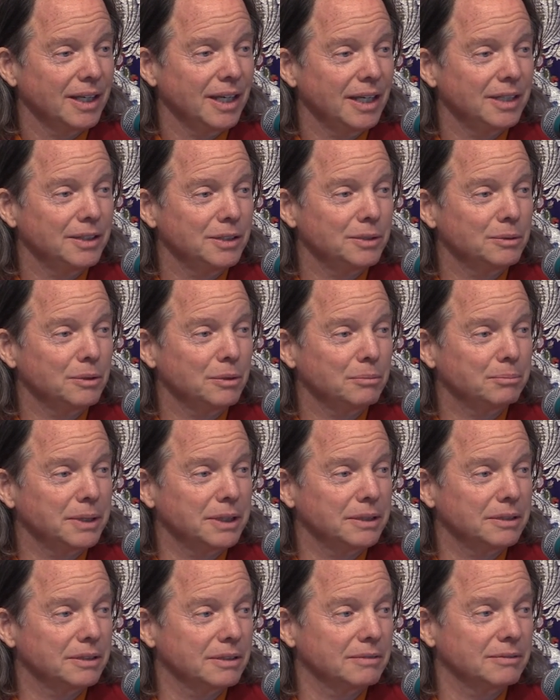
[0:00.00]
And you won't
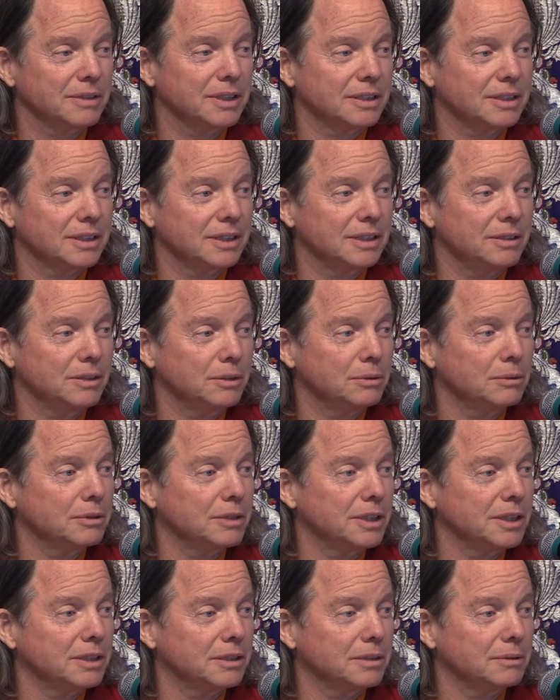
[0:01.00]
be nervous, and you
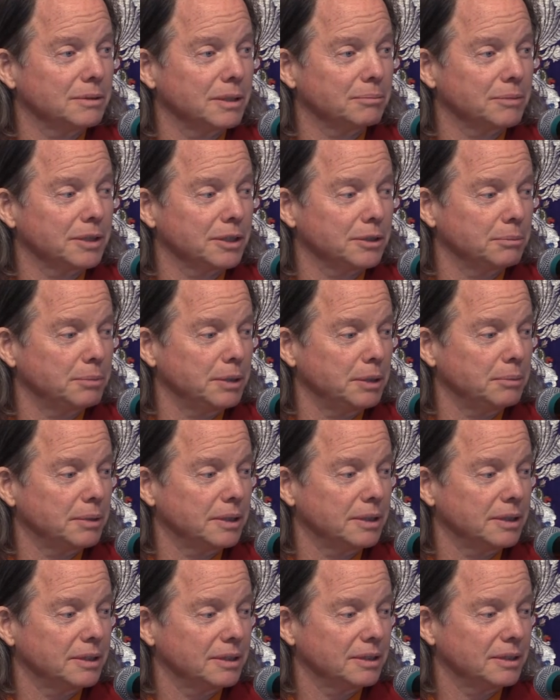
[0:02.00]
won't interrupt other
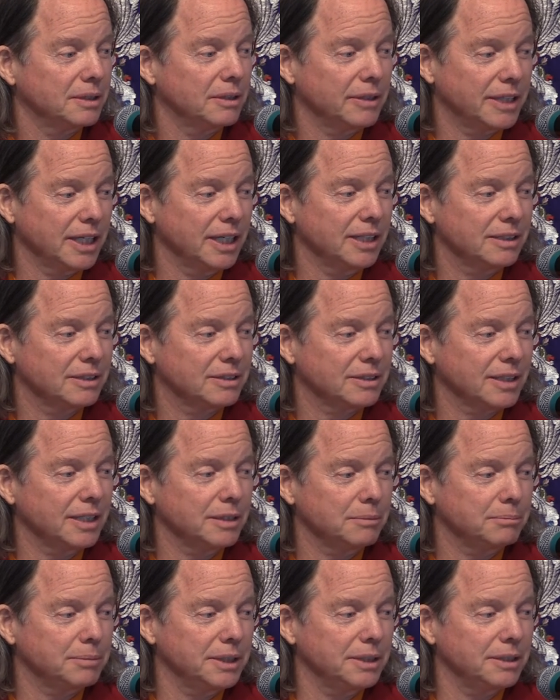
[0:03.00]
people, okay? Try
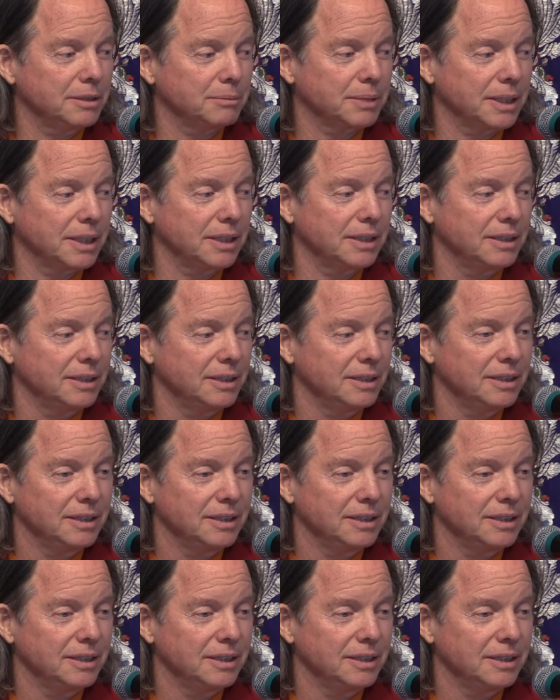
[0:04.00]
to be here by